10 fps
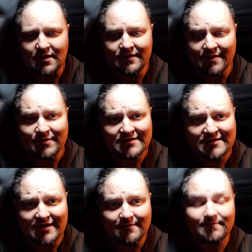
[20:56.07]
that being
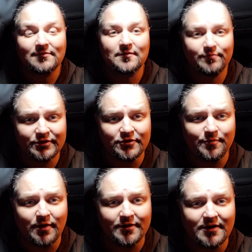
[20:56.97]
said, put the new
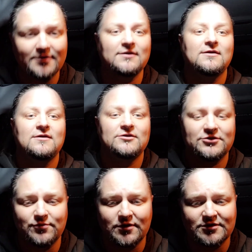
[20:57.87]
part on.
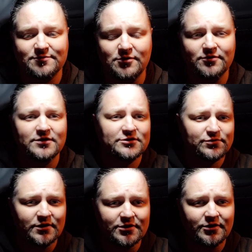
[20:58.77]
She's running smooth, she's
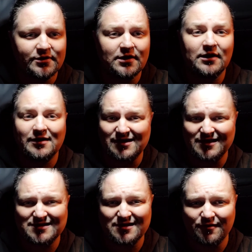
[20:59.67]
running good. I gotta
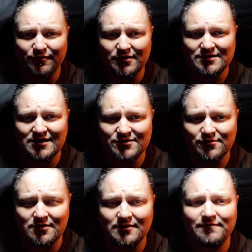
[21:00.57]
take her for a test
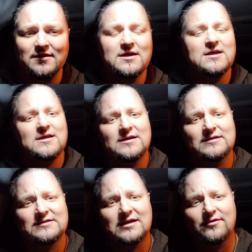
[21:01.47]
drive and
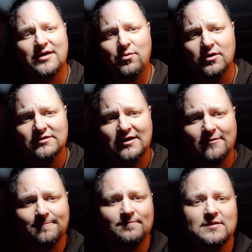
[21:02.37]
see how that works out.